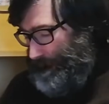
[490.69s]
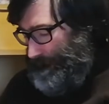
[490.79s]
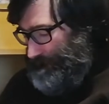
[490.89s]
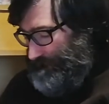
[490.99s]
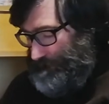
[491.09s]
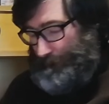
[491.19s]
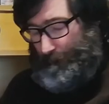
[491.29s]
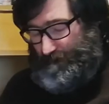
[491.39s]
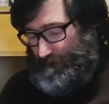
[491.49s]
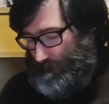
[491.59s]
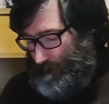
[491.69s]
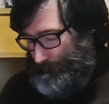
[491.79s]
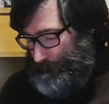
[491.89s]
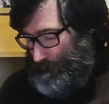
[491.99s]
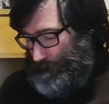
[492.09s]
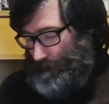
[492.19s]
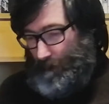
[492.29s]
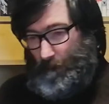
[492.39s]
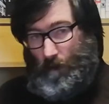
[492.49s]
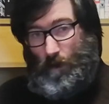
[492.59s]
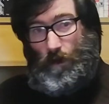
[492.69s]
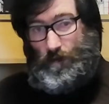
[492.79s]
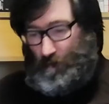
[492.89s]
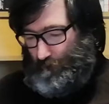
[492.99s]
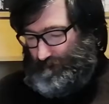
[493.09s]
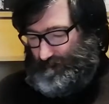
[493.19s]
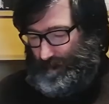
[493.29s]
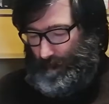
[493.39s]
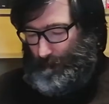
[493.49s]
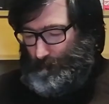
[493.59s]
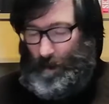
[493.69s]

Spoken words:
and especially lots of stamps,